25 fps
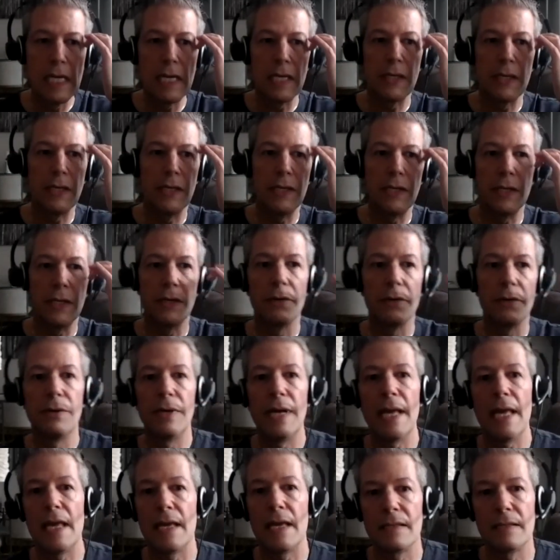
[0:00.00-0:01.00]
you know
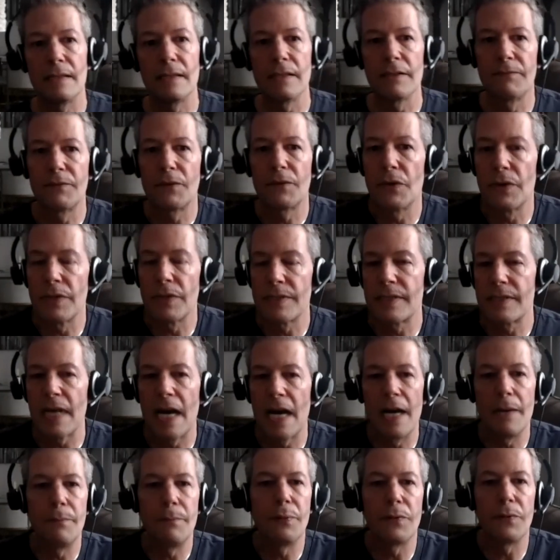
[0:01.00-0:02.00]
and of course
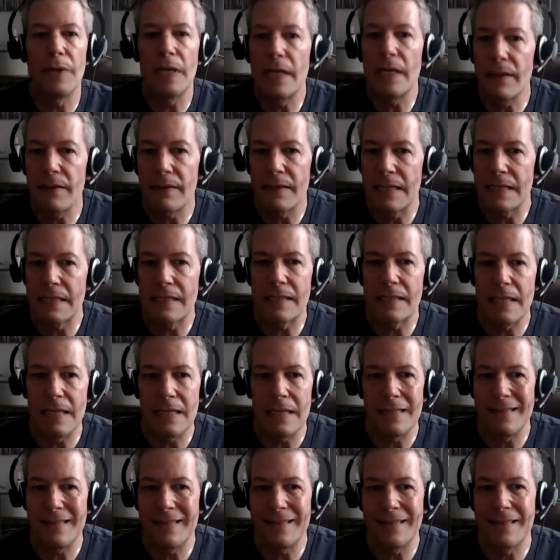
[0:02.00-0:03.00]
i bring this
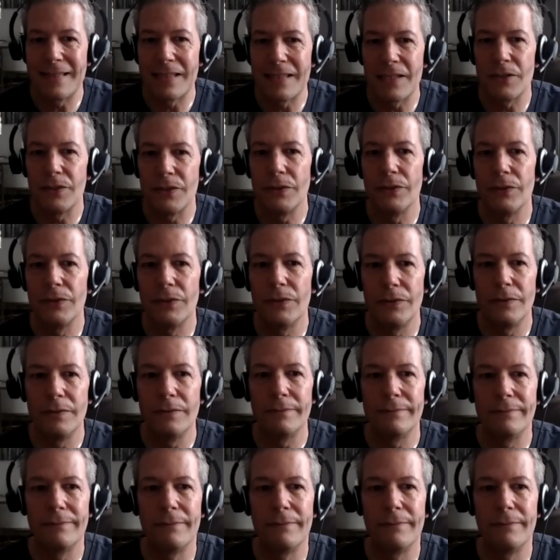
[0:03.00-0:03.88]
into